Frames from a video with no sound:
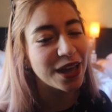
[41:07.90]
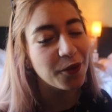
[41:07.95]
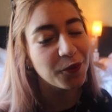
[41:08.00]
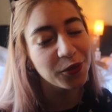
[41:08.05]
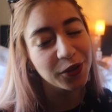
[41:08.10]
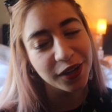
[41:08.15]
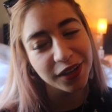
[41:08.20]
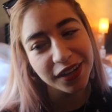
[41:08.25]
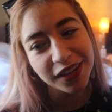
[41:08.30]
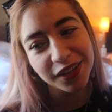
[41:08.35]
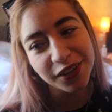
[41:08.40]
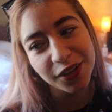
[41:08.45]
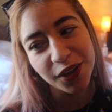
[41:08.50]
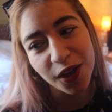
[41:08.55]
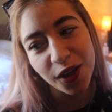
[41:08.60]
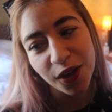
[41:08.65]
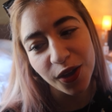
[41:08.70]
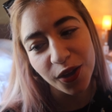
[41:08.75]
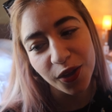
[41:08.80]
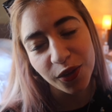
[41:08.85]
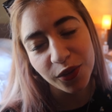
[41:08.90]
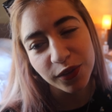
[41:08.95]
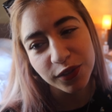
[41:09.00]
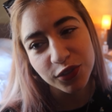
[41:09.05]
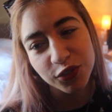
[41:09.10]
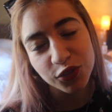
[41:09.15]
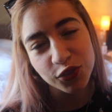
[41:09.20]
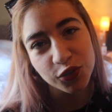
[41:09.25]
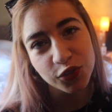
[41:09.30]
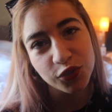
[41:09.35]
yeah, we're gonna go
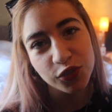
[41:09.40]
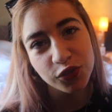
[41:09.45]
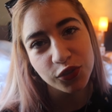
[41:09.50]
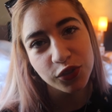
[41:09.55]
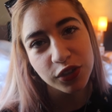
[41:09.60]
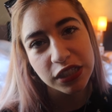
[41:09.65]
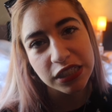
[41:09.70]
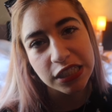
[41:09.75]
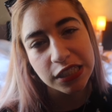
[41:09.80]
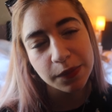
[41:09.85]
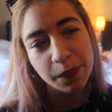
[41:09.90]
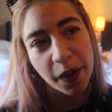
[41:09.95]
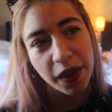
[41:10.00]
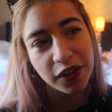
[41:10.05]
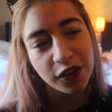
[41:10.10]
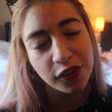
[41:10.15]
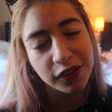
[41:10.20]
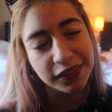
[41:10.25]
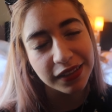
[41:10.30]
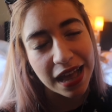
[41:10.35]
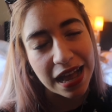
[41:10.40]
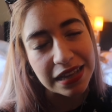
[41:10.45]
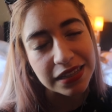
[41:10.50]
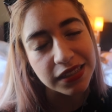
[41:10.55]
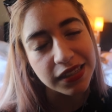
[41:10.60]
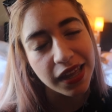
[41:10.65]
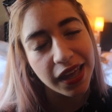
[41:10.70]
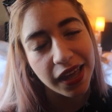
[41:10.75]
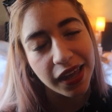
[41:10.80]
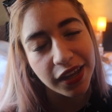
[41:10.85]
to spend our last
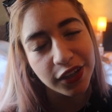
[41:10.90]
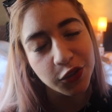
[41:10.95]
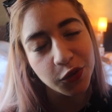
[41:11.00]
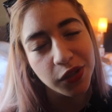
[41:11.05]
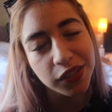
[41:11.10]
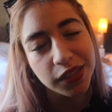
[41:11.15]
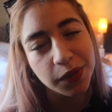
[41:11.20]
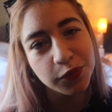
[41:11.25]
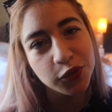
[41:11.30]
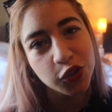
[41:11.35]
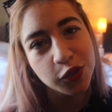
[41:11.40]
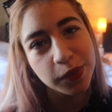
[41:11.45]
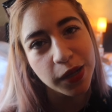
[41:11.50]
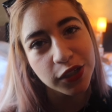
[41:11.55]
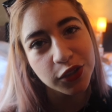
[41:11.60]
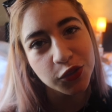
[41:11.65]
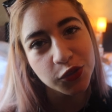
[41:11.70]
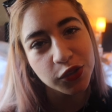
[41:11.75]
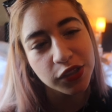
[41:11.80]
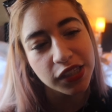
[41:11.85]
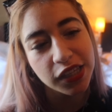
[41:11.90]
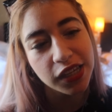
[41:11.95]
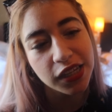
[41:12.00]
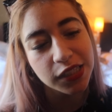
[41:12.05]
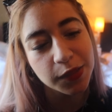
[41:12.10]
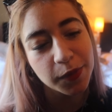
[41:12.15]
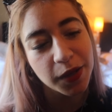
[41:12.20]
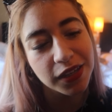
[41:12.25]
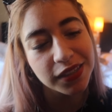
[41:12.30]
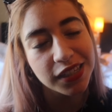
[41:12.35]
day doing some TuBaTu
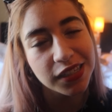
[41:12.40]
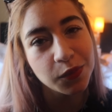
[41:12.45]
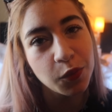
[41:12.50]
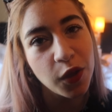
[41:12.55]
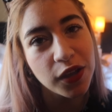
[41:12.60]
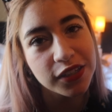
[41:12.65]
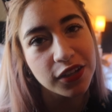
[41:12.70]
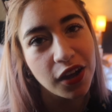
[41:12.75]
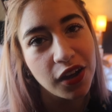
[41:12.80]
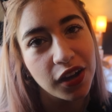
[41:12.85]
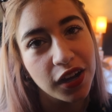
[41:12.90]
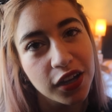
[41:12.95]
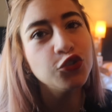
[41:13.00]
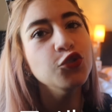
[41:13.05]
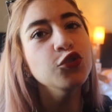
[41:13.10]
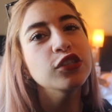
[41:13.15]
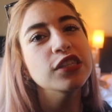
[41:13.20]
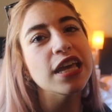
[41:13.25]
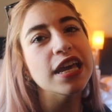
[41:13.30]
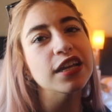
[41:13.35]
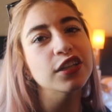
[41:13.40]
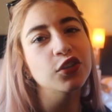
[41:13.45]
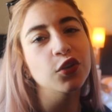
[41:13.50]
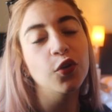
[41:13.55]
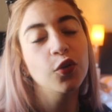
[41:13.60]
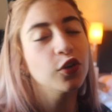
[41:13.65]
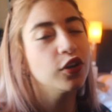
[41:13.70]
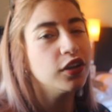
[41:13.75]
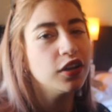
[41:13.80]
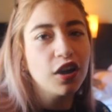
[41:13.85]
things because this was our Tusang
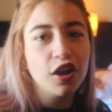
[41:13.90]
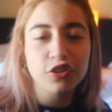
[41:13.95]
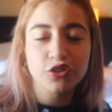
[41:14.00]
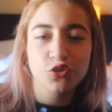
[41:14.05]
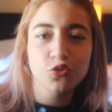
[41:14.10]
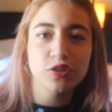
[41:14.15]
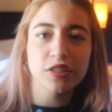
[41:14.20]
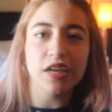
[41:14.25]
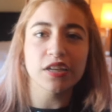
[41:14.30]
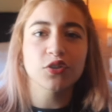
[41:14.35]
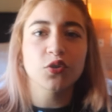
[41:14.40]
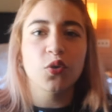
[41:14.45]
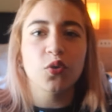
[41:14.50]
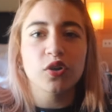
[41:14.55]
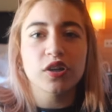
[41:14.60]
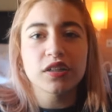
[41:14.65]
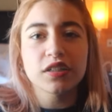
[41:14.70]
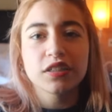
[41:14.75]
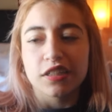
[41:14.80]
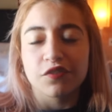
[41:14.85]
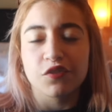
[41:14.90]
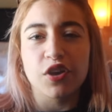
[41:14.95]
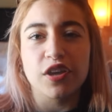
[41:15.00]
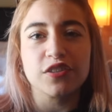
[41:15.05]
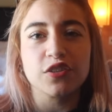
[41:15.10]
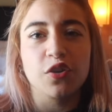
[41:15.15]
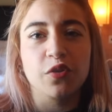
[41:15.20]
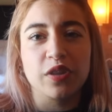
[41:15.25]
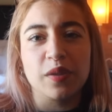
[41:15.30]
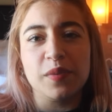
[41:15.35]
tour, our Tusang tour. If you guys
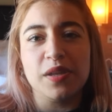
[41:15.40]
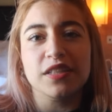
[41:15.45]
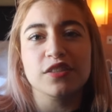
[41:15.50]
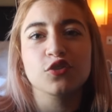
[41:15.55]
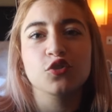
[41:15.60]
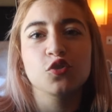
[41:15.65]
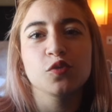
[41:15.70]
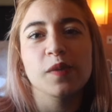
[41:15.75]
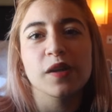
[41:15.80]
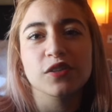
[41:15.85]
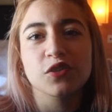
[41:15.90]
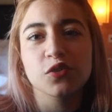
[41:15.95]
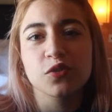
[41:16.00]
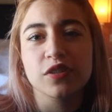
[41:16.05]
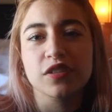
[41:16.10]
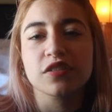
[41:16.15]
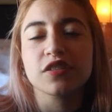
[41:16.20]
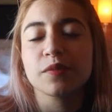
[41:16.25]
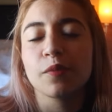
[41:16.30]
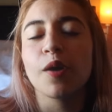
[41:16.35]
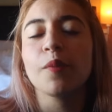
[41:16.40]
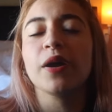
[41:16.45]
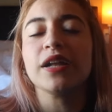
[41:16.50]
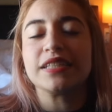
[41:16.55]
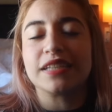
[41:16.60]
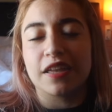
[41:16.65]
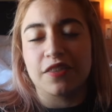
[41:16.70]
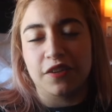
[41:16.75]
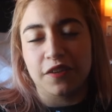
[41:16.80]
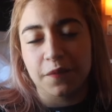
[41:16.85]
don't know what that means, TuBaTu is tomorrow by
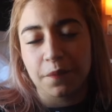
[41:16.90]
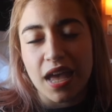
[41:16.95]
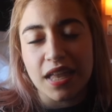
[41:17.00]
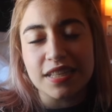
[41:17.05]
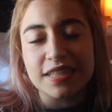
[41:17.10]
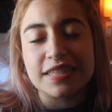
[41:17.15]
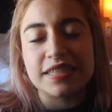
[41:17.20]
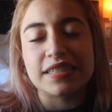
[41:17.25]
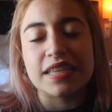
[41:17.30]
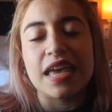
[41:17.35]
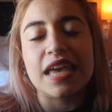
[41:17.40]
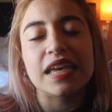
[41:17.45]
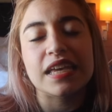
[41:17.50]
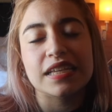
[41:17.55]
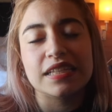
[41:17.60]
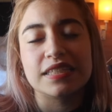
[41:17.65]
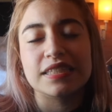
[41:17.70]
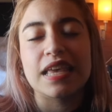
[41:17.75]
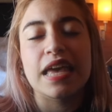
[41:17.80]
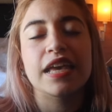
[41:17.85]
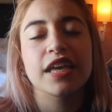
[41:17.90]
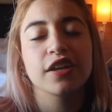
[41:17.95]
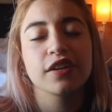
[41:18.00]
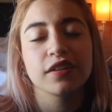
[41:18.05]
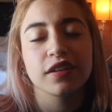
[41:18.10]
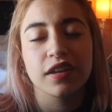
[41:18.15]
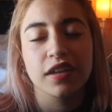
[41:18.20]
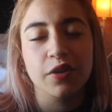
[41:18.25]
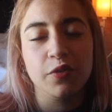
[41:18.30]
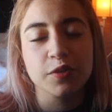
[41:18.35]
together and Sang is
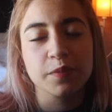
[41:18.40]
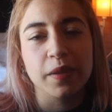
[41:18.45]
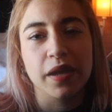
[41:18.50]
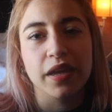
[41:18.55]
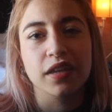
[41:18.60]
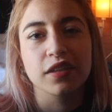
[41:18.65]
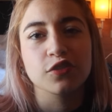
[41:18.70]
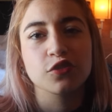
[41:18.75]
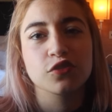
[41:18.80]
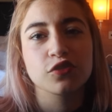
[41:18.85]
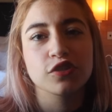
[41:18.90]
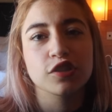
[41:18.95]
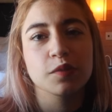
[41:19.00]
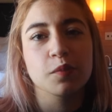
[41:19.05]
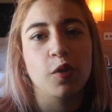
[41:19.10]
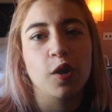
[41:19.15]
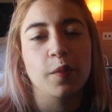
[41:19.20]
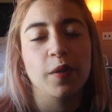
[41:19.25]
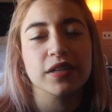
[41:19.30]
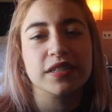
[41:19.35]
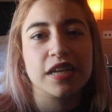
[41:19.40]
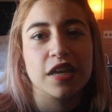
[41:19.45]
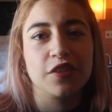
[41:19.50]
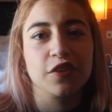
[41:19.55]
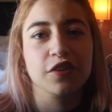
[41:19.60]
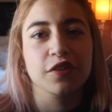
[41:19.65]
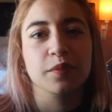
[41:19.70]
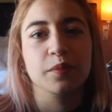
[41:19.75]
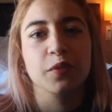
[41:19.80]
Sanger and it was my Tomorrow by Together,